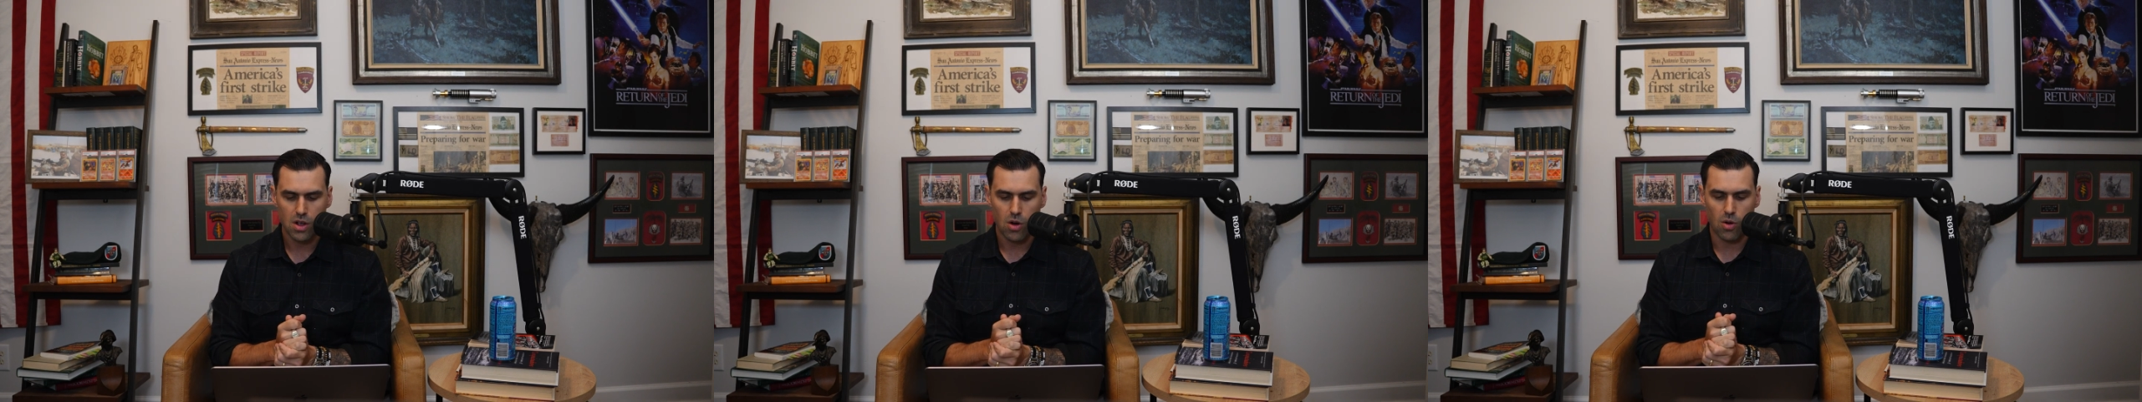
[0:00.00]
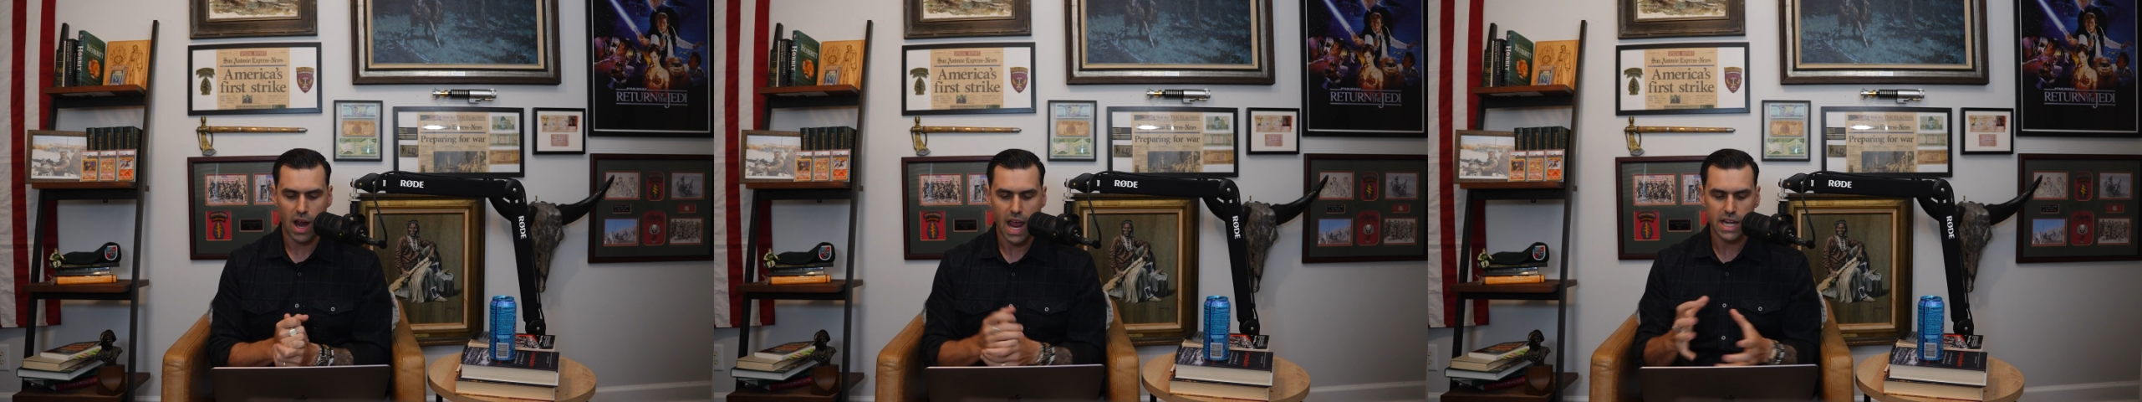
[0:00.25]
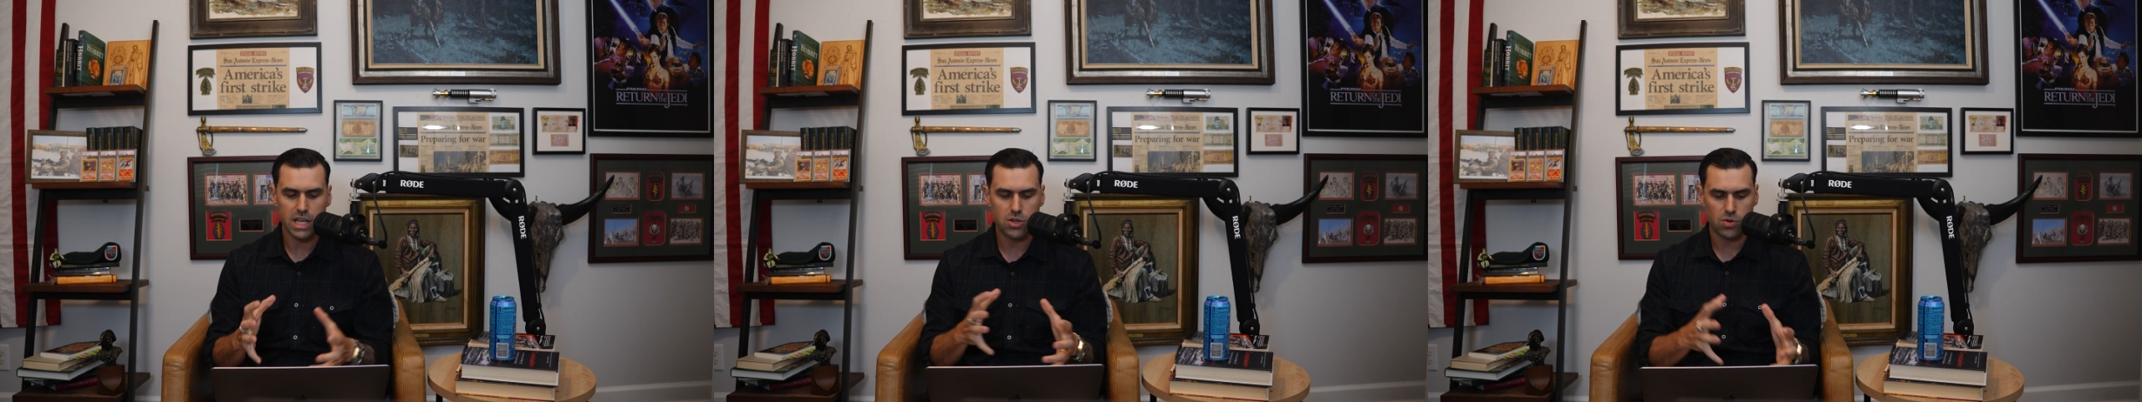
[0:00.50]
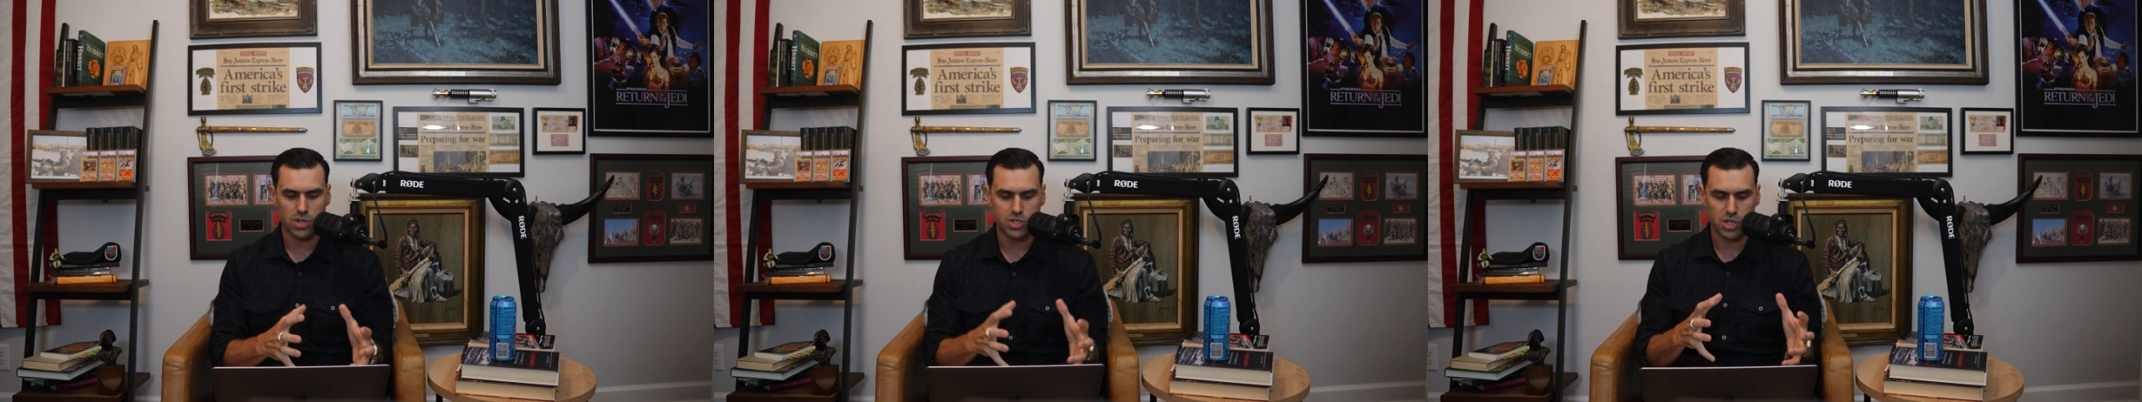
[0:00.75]
or any
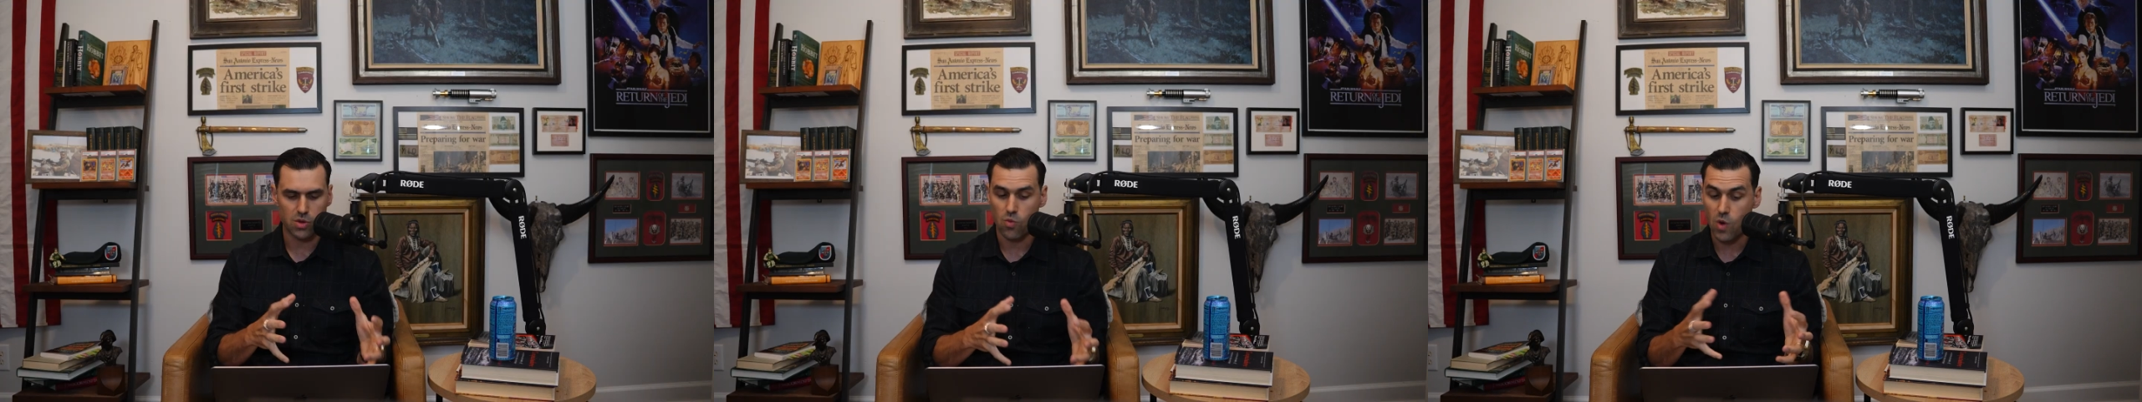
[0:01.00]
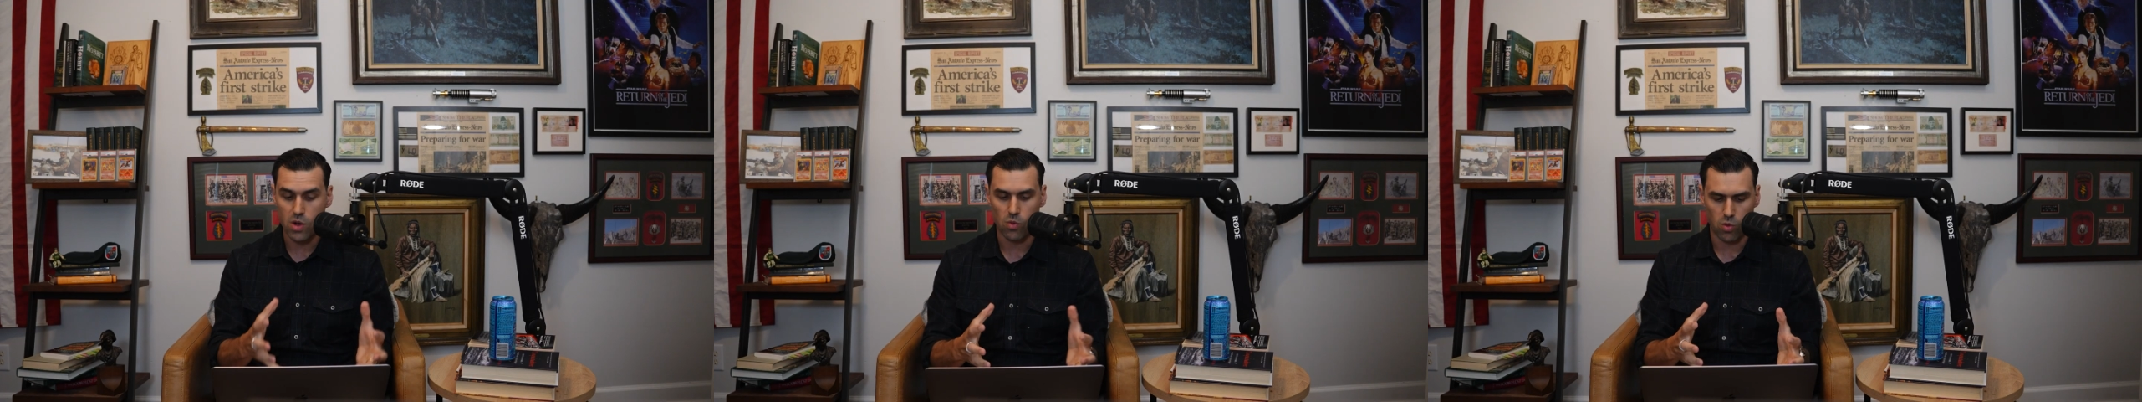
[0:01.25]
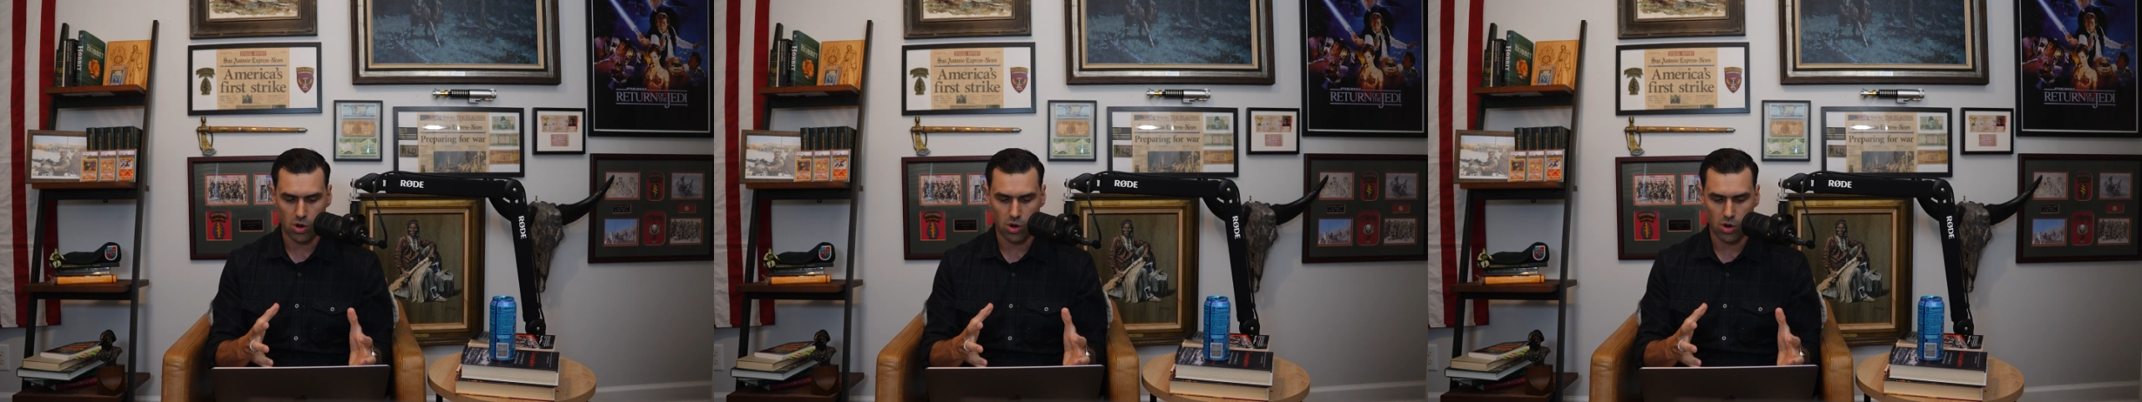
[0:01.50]
Christian written